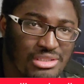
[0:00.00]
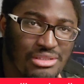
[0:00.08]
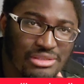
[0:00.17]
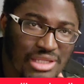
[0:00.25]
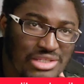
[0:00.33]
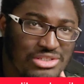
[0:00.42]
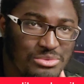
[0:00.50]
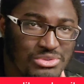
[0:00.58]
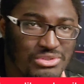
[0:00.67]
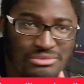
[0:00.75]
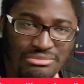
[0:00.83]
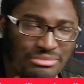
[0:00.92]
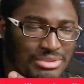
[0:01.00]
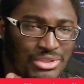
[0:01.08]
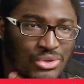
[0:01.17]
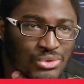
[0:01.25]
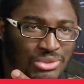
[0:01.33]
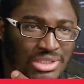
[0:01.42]
in, that shit was
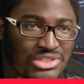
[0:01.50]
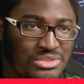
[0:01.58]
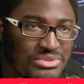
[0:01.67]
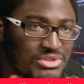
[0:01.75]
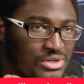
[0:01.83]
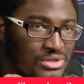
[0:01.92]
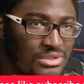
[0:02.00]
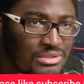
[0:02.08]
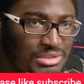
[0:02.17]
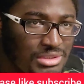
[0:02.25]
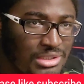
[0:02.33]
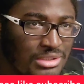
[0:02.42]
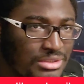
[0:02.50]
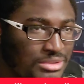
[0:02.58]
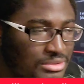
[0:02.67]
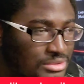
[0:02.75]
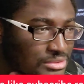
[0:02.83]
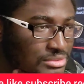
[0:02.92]
cold. That shit was hard.
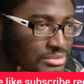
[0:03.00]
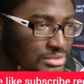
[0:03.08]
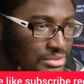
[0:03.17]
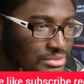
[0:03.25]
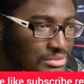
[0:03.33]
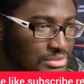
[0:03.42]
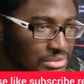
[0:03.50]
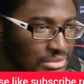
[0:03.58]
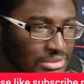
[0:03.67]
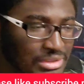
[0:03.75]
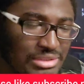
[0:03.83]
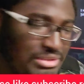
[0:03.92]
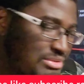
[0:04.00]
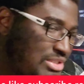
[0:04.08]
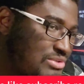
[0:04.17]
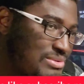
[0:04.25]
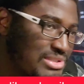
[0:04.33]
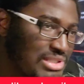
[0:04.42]
So
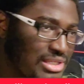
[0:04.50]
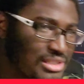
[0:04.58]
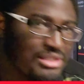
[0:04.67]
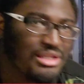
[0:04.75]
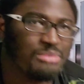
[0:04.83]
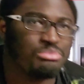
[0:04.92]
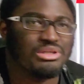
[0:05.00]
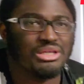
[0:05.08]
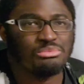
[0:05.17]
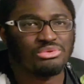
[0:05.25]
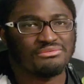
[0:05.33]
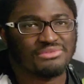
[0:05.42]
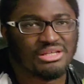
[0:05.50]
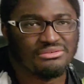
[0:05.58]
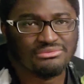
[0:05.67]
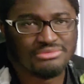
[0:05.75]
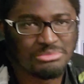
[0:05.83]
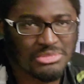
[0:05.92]
this was like an 8.5
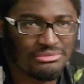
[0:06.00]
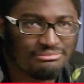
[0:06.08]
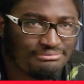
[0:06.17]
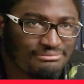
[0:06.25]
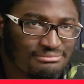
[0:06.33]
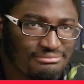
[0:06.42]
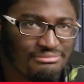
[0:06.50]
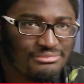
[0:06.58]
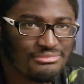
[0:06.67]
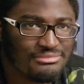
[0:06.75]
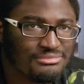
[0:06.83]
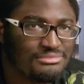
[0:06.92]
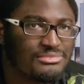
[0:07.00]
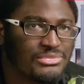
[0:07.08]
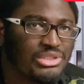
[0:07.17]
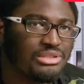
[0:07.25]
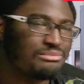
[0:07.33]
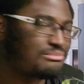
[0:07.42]
to me.
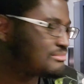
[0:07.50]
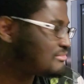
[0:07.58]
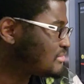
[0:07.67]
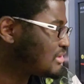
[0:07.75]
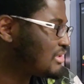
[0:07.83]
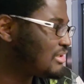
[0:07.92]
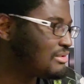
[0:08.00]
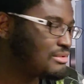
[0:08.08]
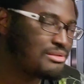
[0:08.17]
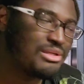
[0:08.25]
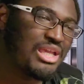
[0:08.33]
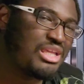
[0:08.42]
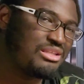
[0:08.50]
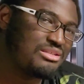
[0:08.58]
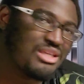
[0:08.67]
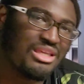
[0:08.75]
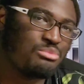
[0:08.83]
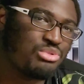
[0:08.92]
Yeah, 8 to
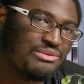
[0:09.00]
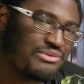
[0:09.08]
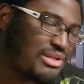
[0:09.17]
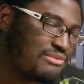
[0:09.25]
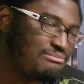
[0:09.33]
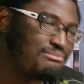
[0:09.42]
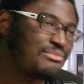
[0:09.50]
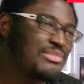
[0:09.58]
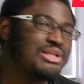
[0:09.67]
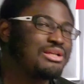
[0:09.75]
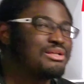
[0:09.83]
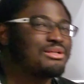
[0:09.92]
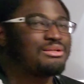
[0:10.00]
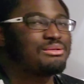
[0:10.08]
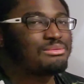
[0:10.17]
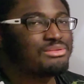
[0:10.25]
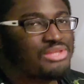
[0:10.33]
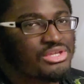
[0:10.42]
8.5.
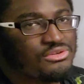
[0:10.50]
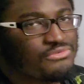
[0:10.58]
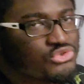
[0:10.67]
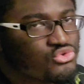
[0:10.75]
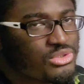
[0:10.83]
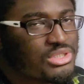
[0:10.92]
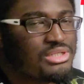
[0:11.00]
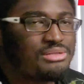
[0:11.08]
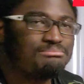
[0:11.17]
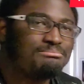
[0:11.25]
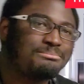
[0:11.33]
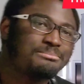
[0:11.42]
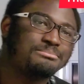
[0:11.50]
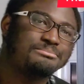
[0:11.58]
Thank you for tuning in.